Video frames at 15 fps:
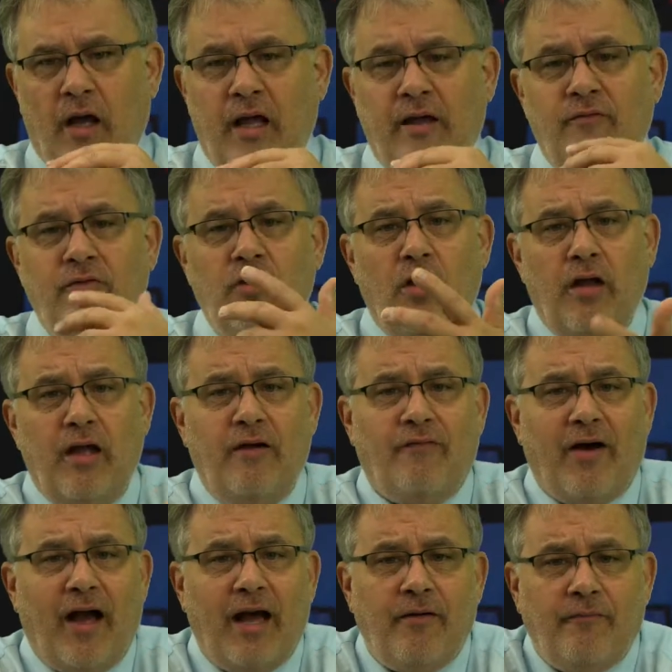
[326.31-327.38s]
even if
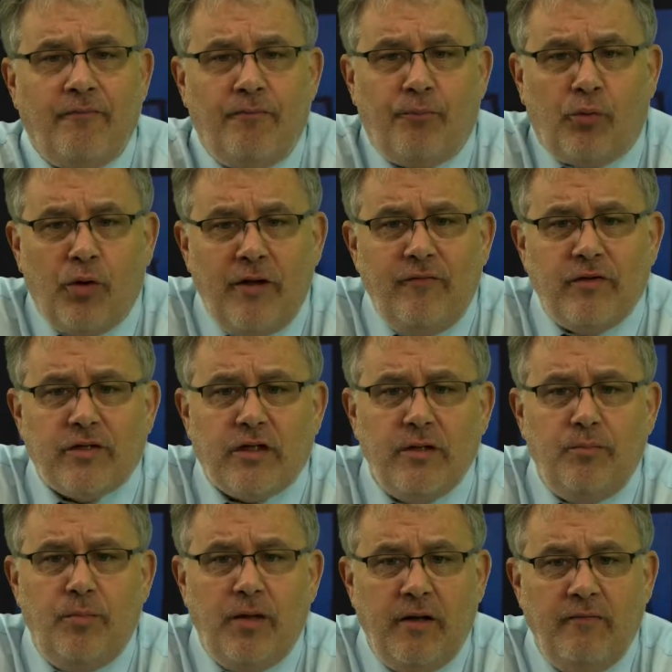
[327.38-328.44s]
I hadn't previously
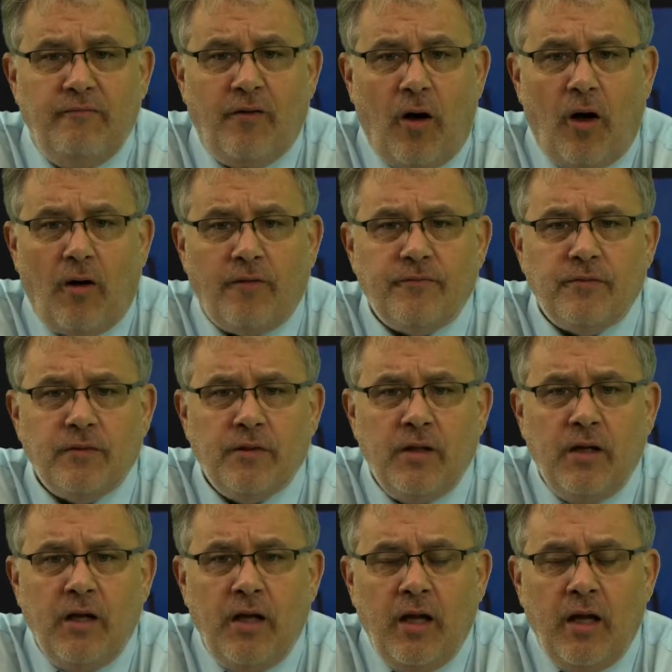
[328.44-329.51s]
been involved
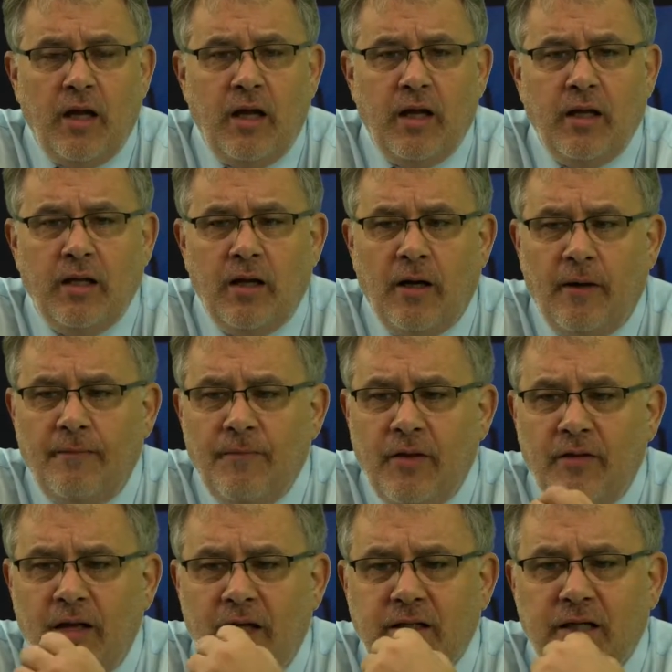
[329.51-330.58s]
in
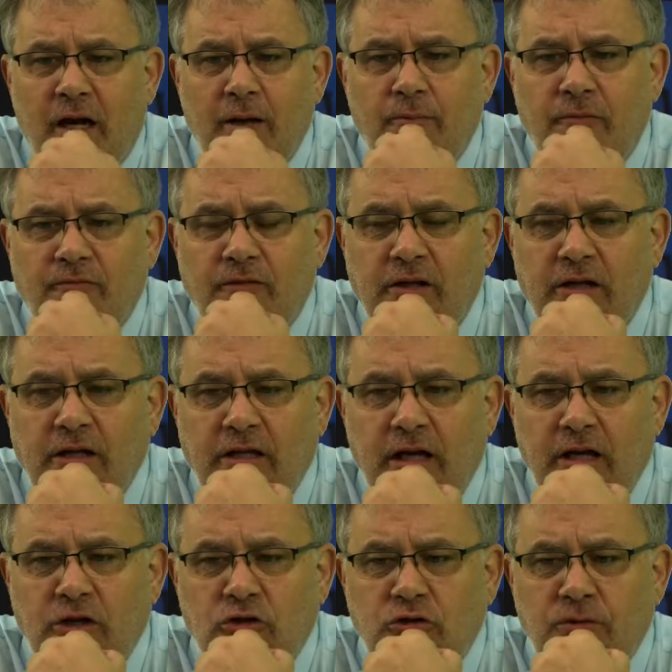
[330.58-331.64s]
that type of
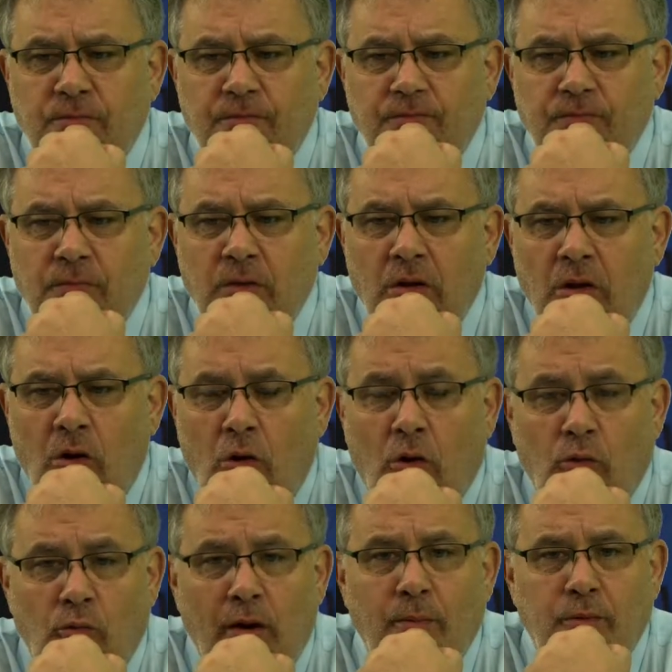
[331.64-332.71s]
litigation
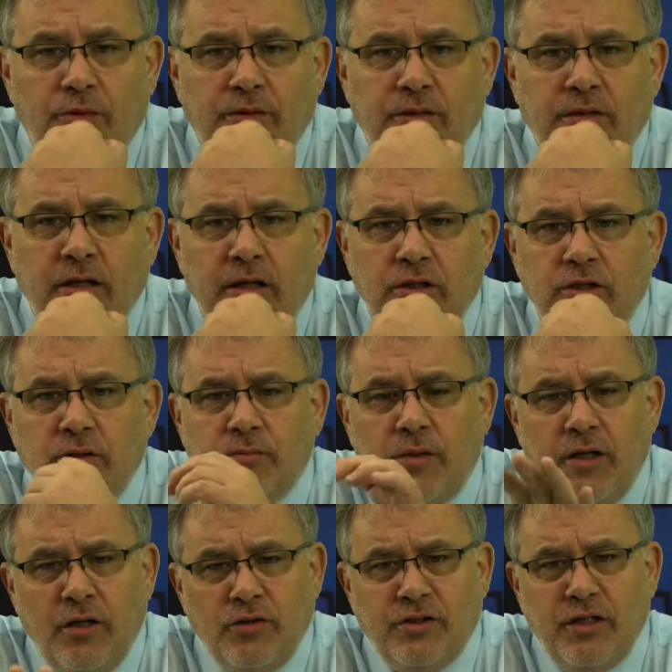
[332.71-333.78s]
or representation.
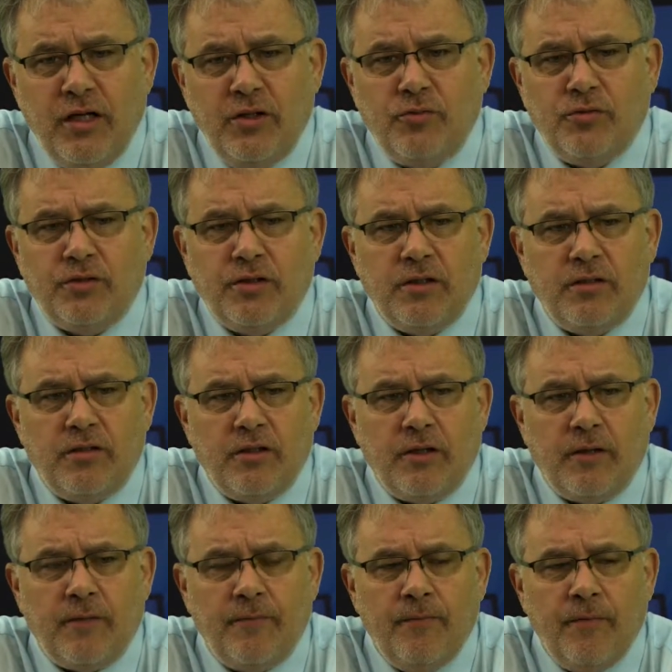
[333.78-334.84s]
But here's the interesting thing.